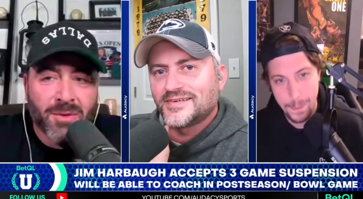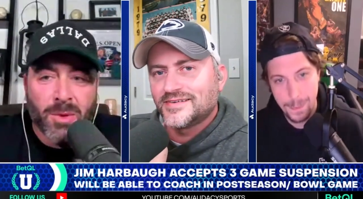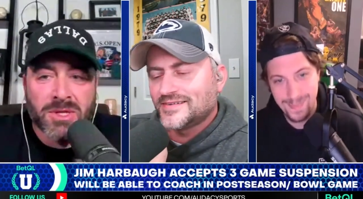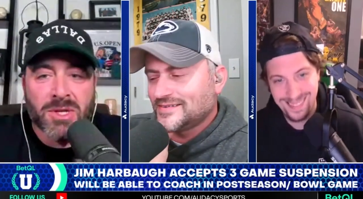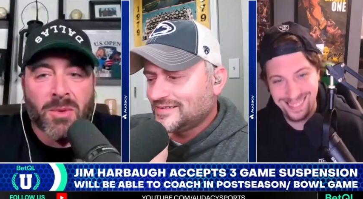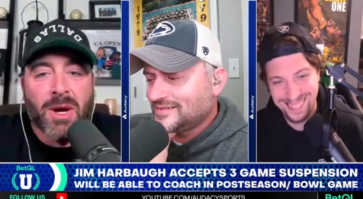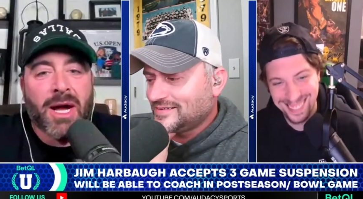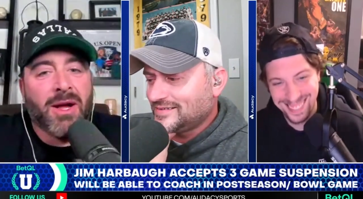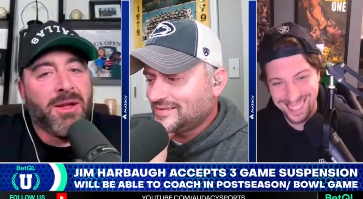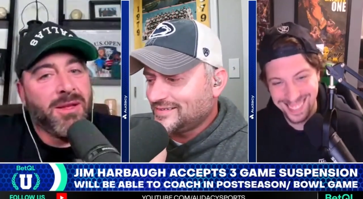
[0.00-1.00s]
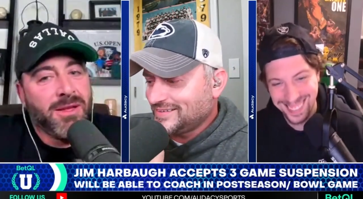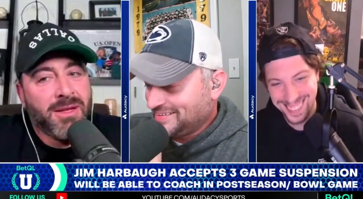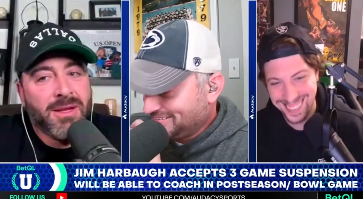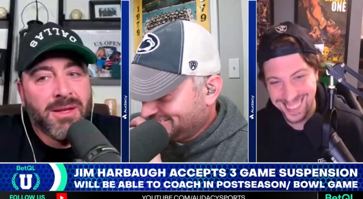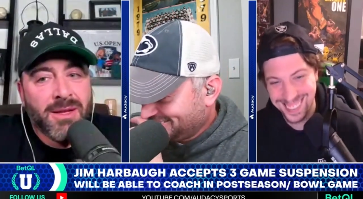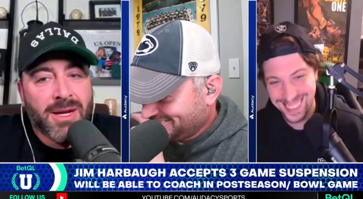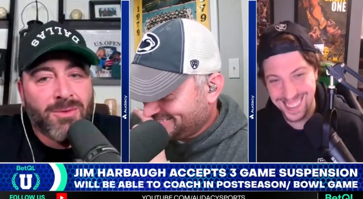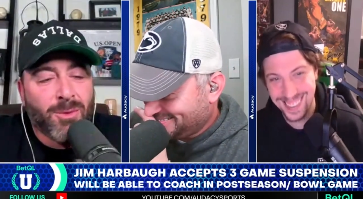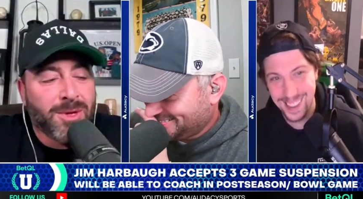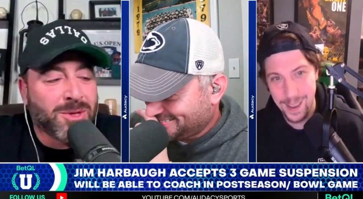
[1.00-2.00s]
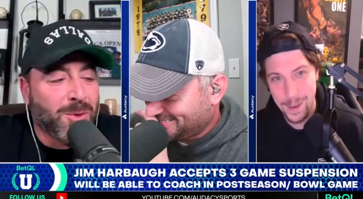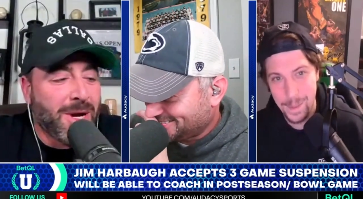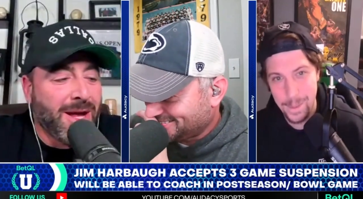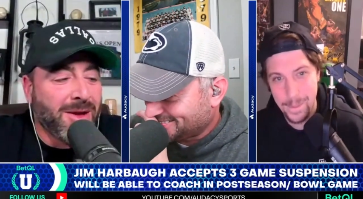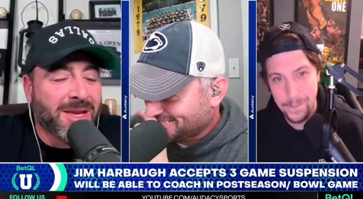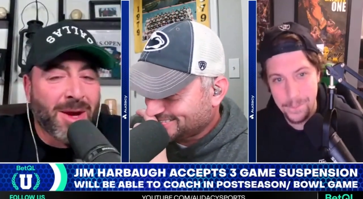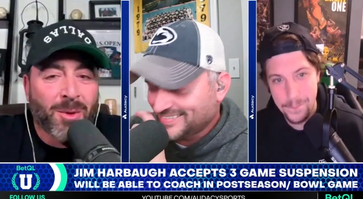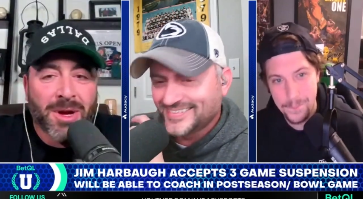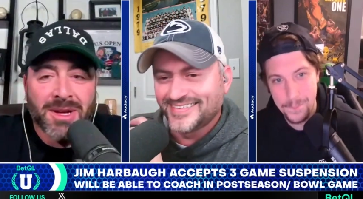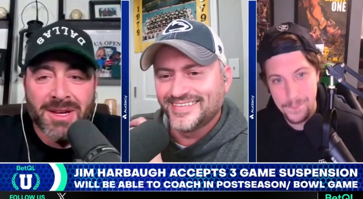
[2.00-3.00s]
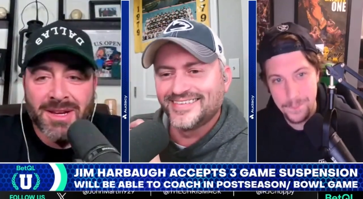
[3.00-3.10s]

Speaker 1: every once in a while, every once in a while, I'll get one.